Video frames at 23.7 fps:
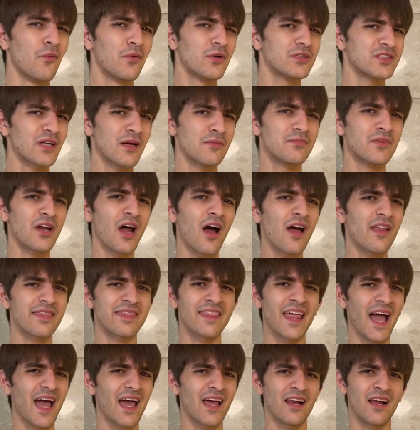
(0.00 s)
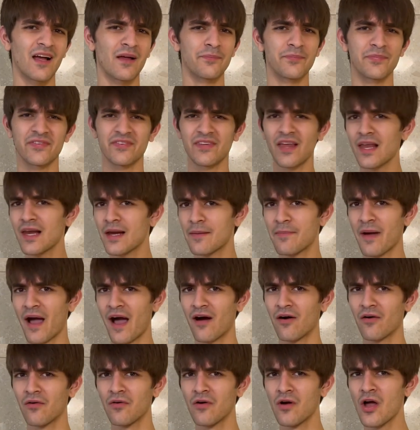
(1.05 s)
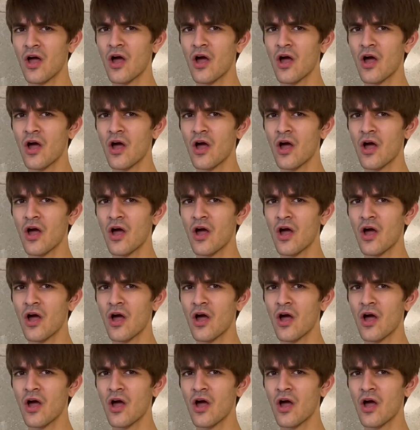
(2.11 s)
which I'm not that upset about.